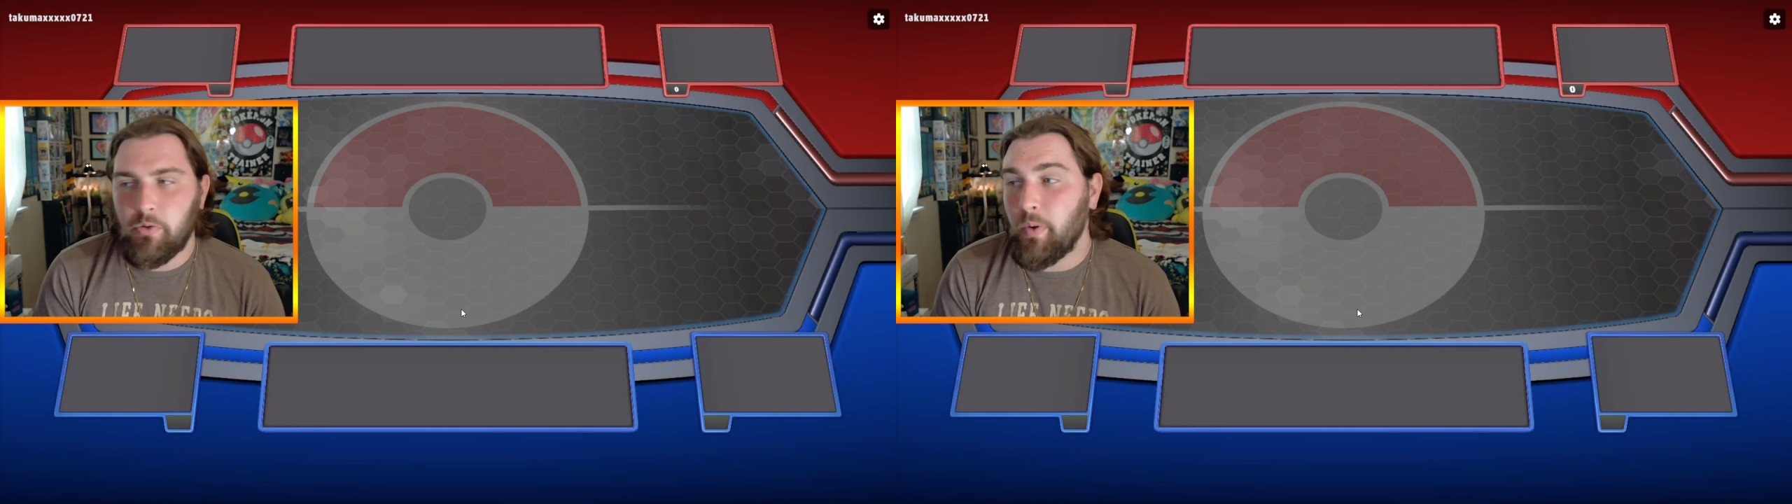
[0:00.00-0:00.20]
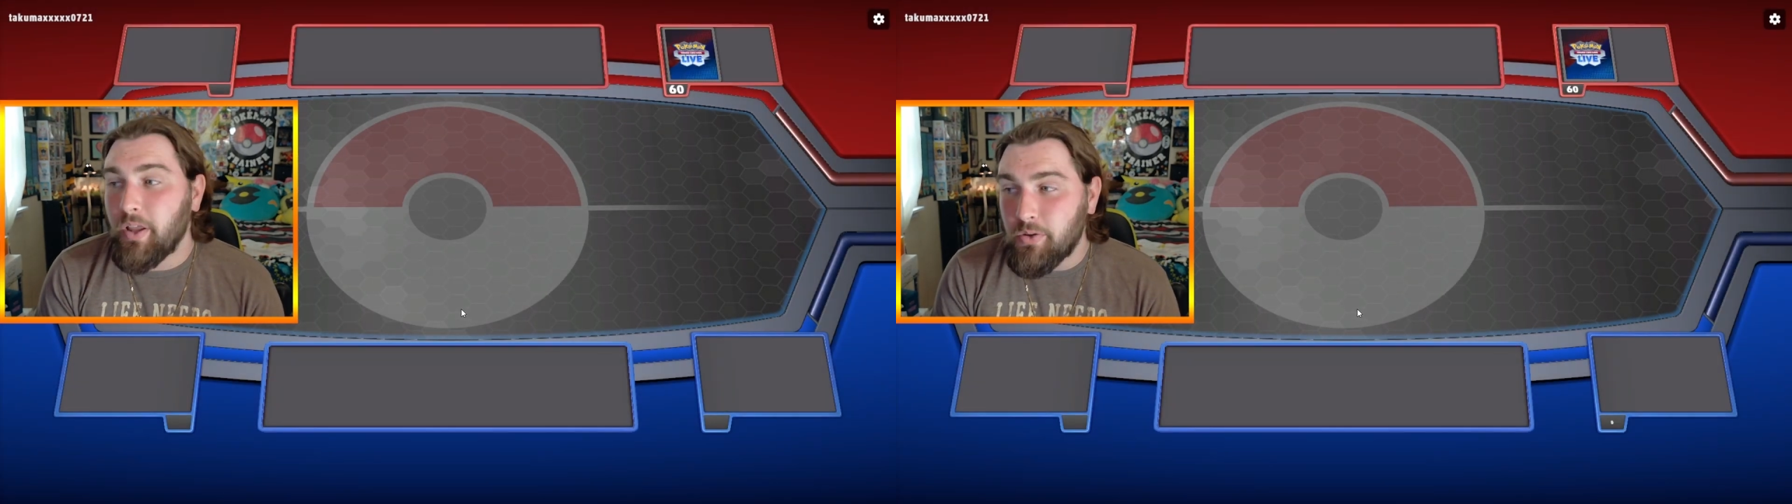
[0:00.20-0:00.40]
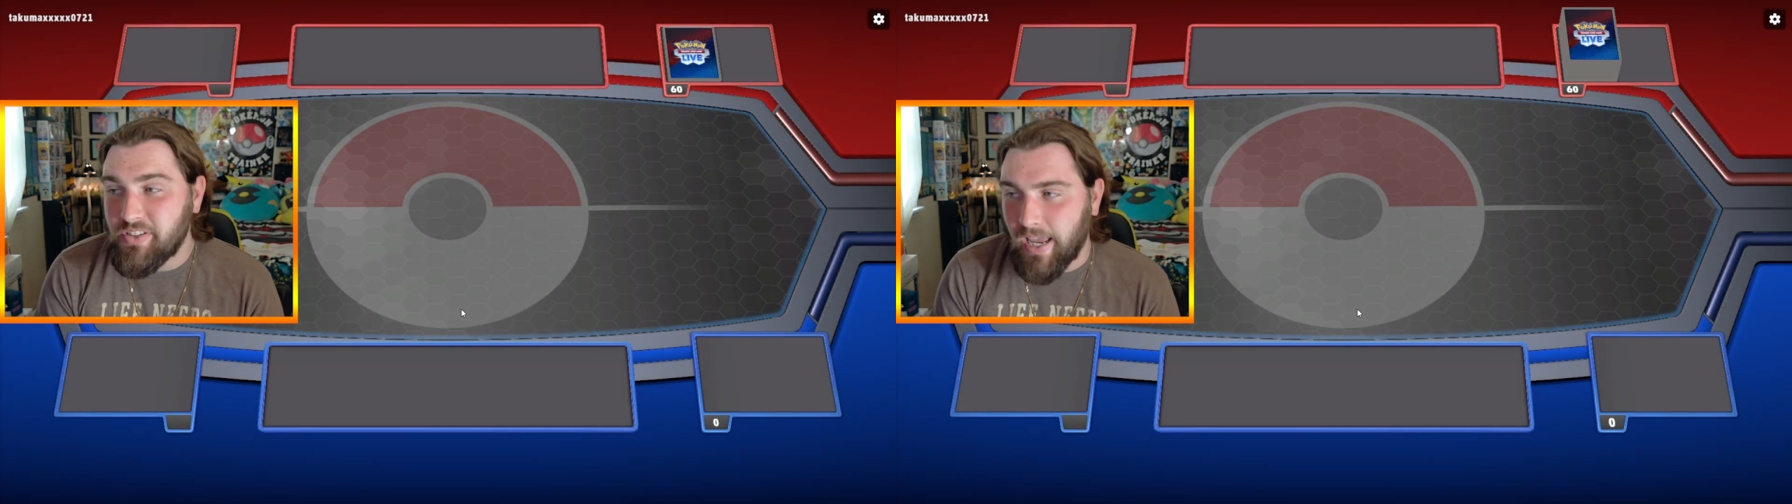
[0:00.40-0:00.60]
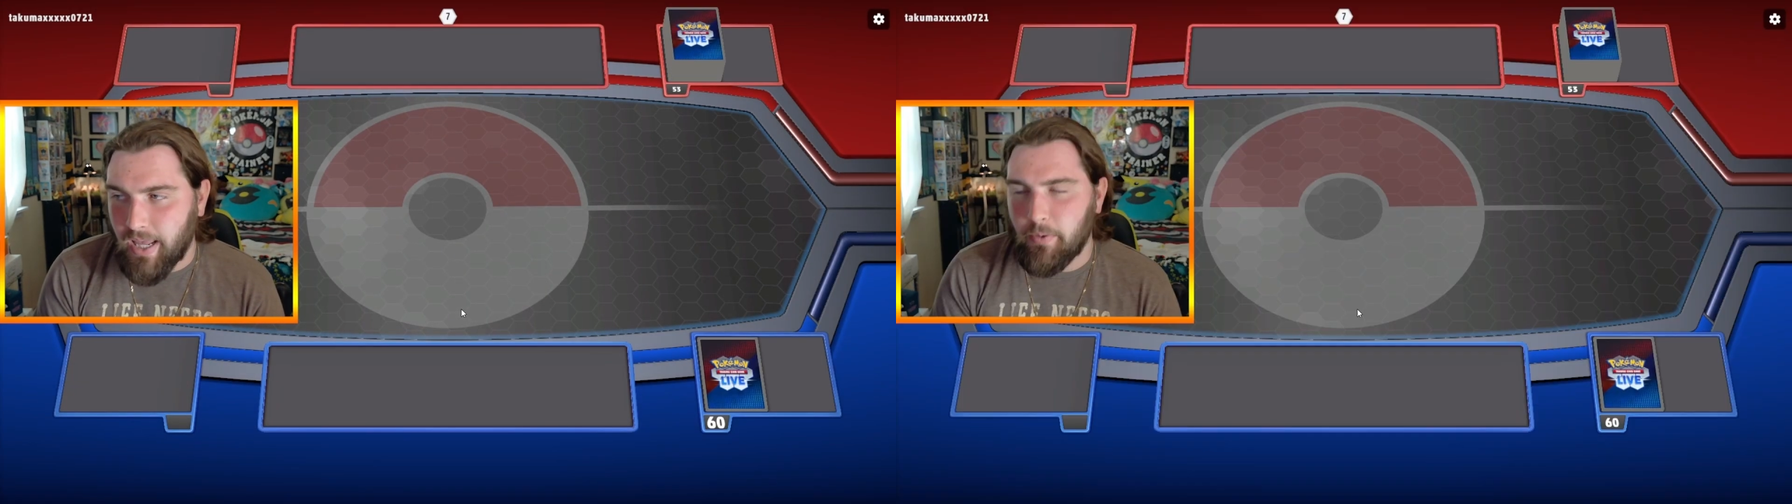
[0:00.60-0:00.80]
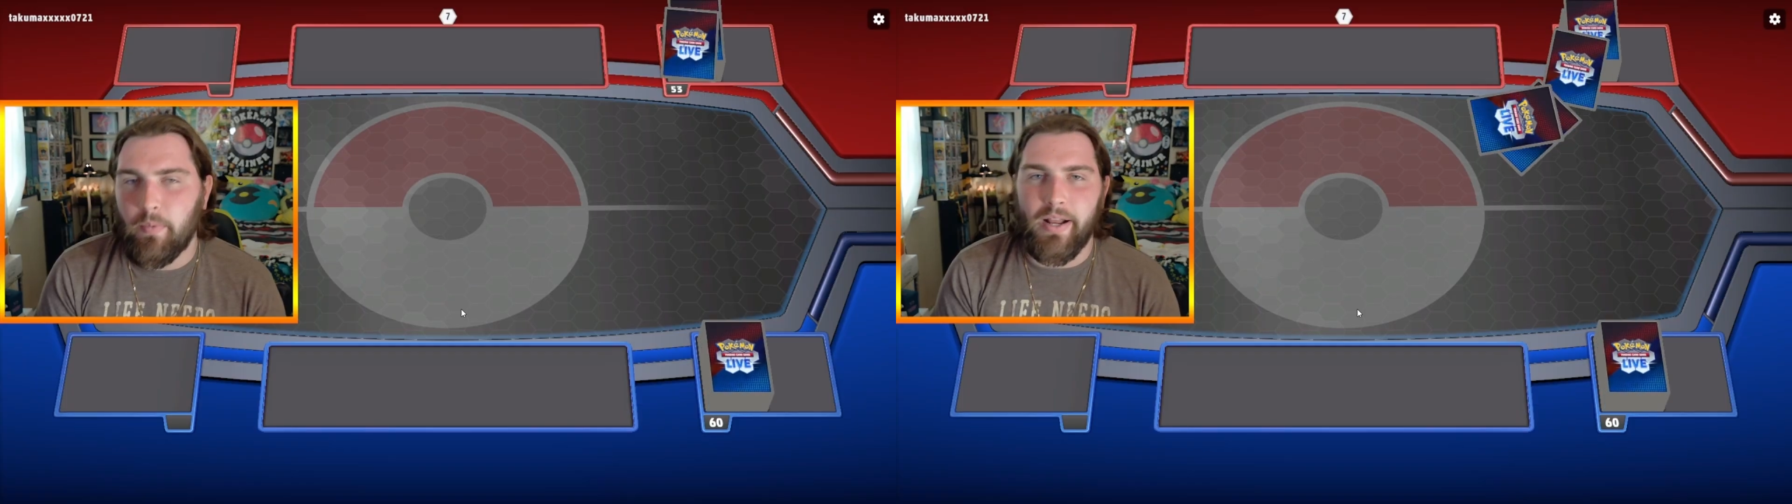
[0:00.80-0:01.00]
We want to go
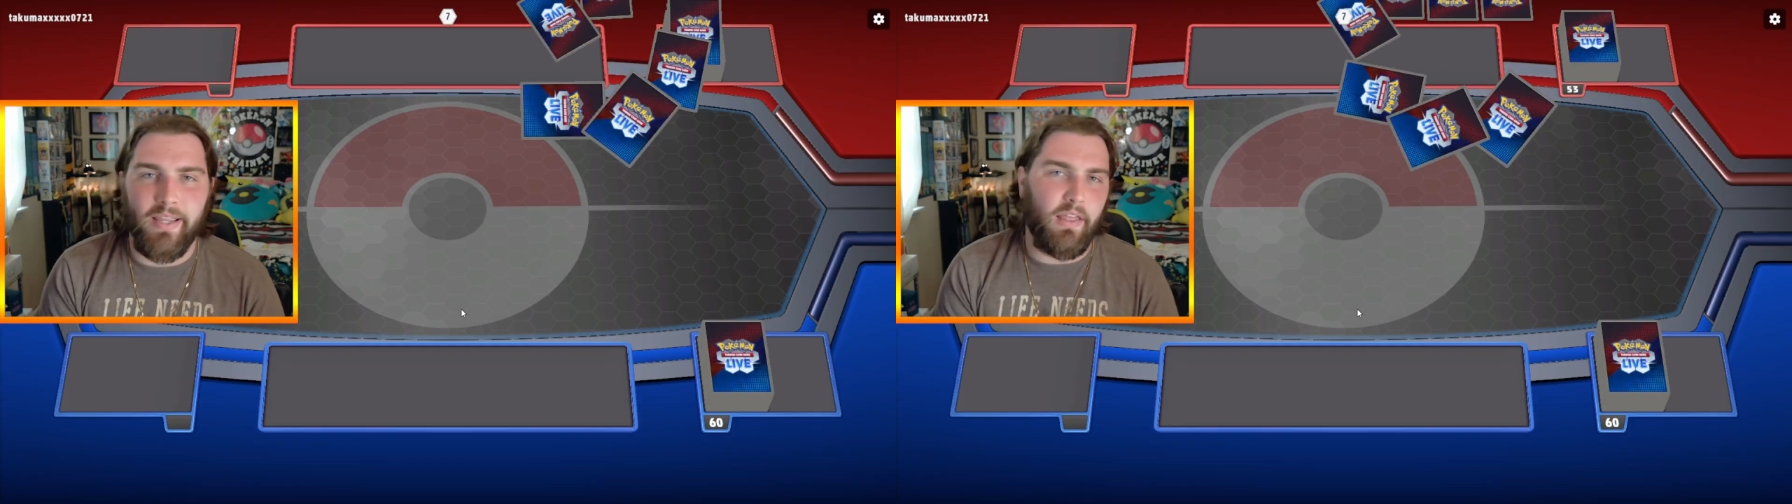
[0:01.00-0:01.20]
second. We want to get